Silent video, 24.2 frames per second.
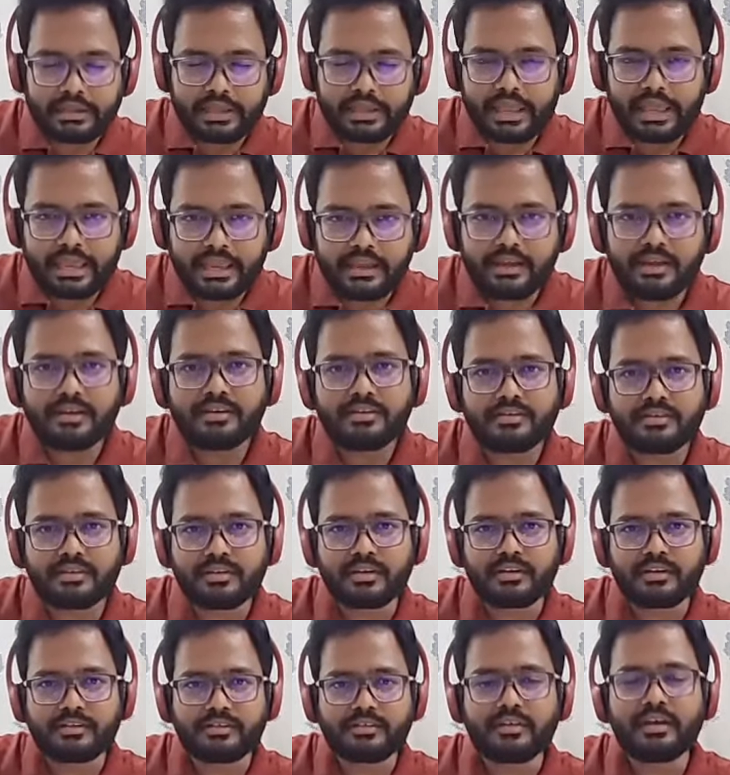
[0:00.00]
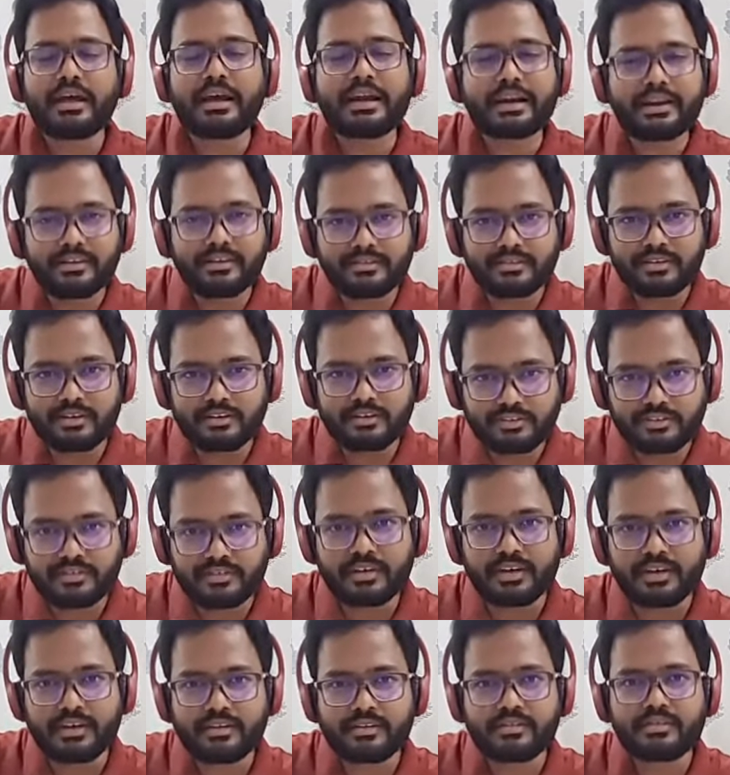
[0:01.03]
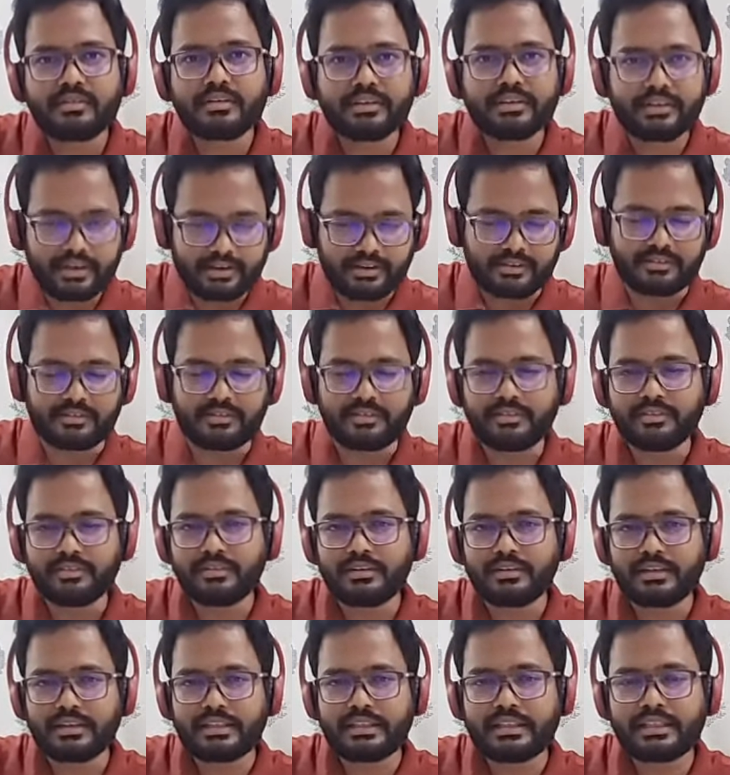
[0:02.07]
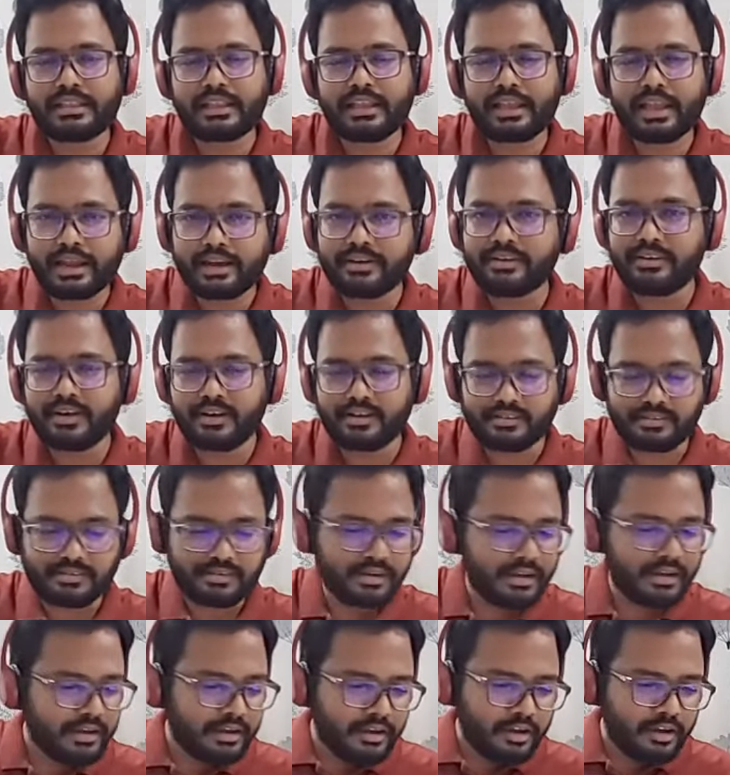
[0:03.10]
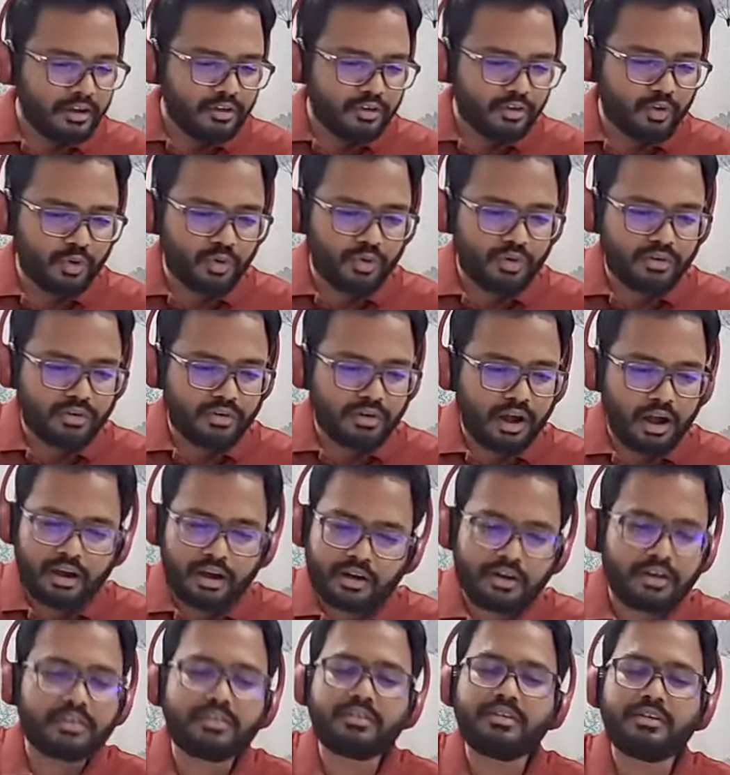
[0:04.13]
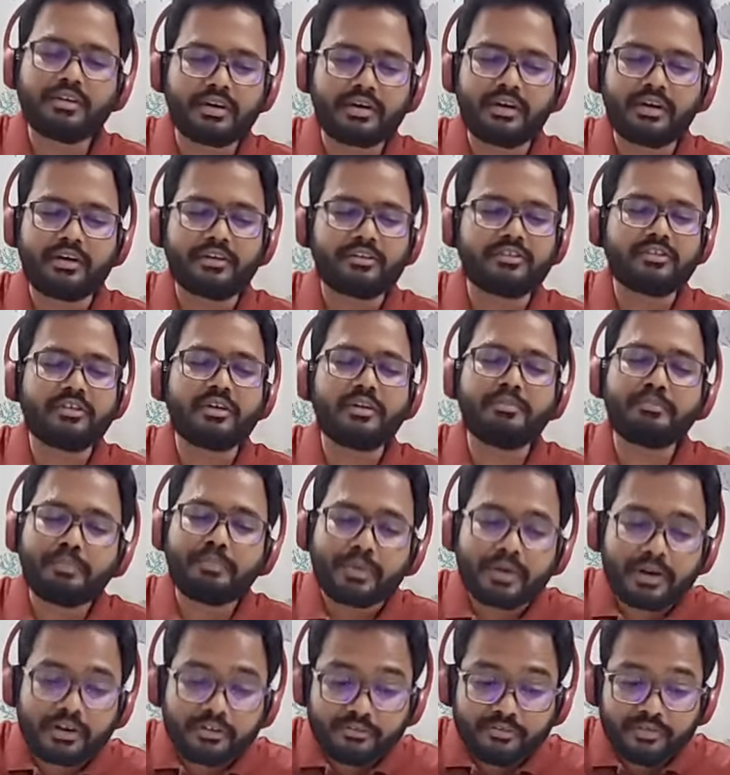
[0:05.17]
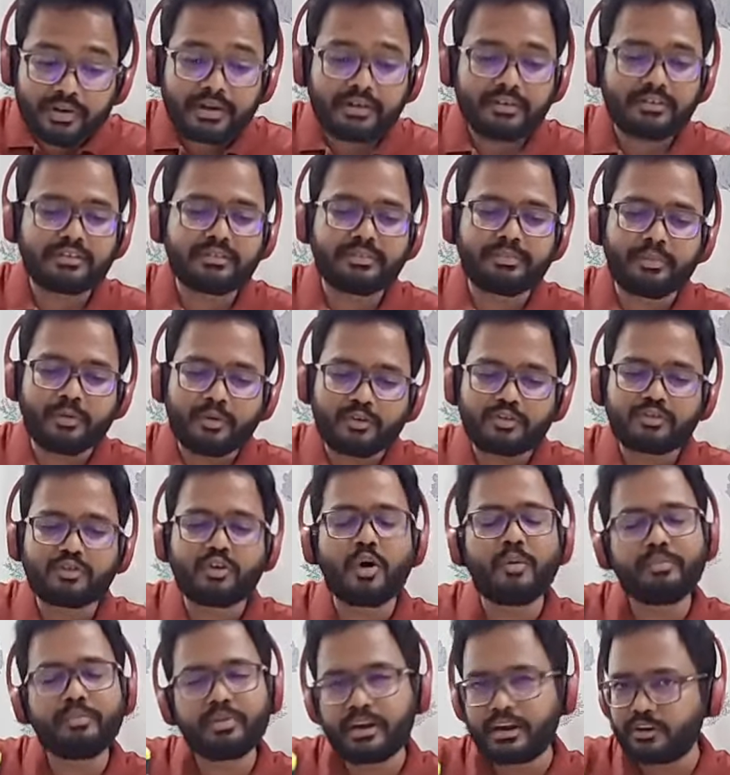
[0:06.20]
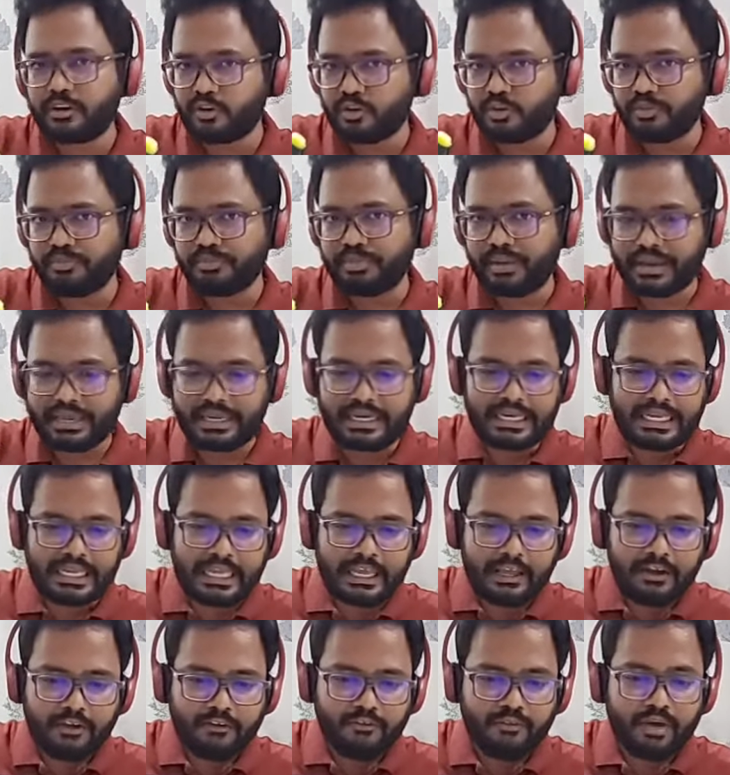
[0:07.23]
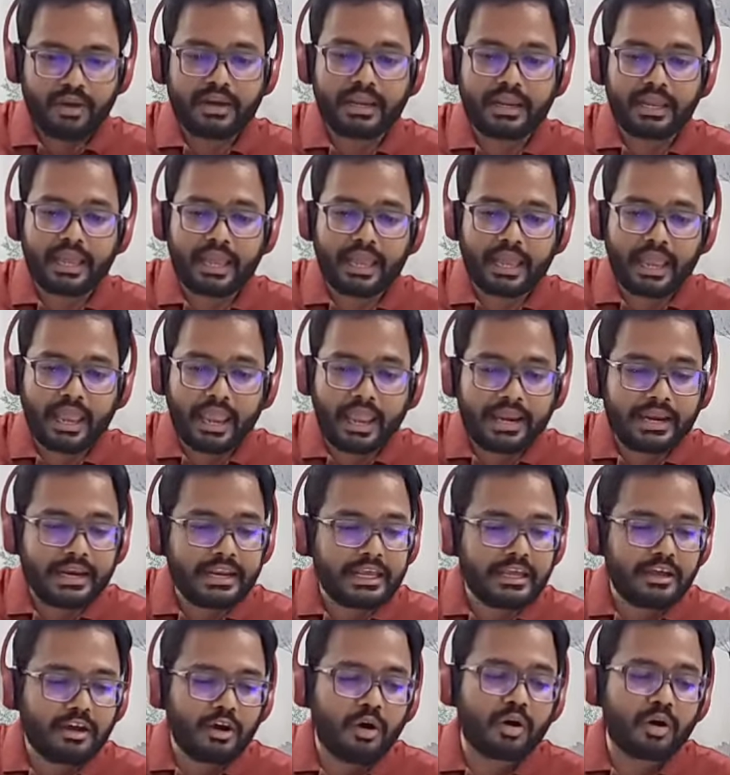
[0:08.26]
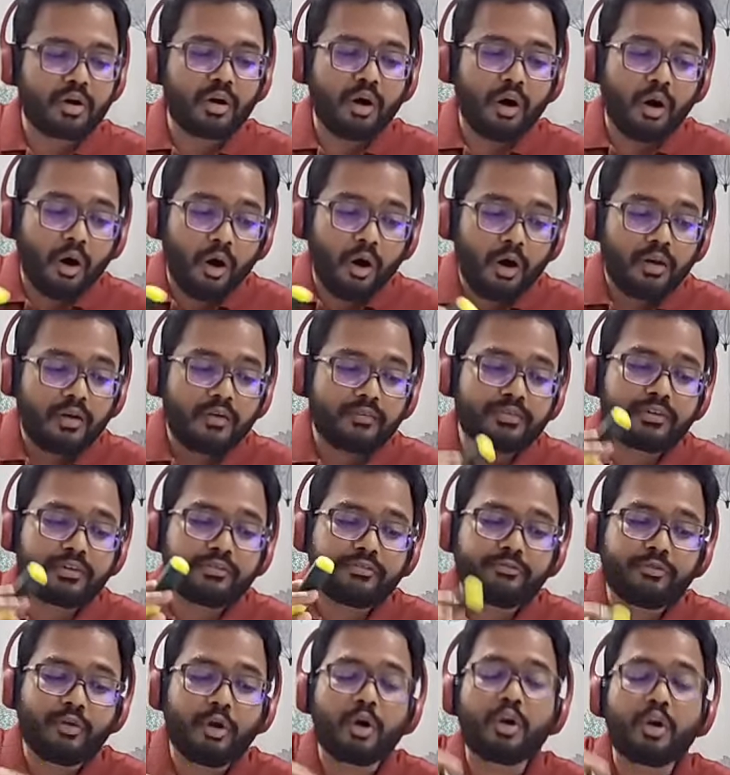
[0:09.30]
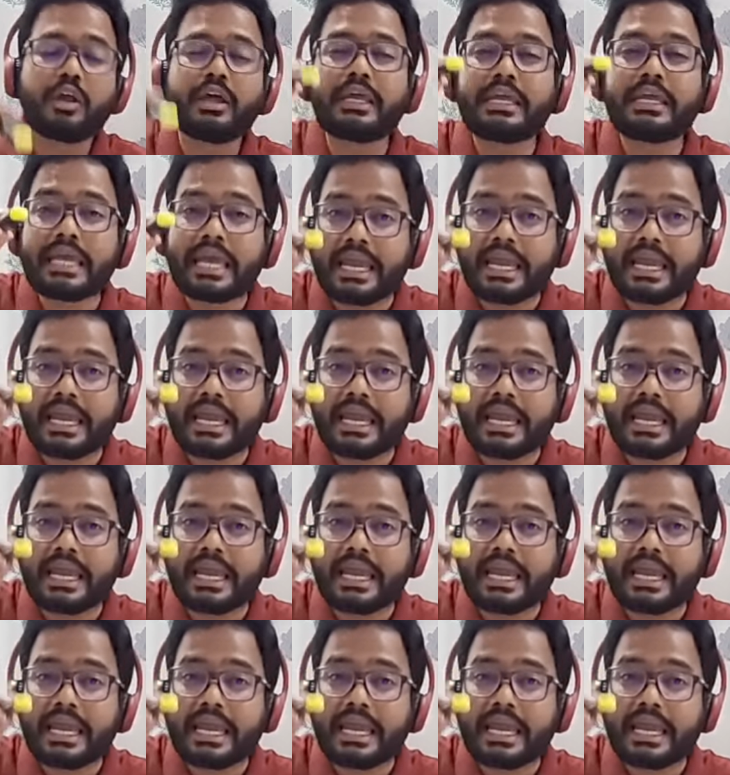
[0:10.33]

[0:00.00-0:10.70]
Ingle says, research says, yes, it does. So Occlusal reduction prevents postoperative pain when any or all of the following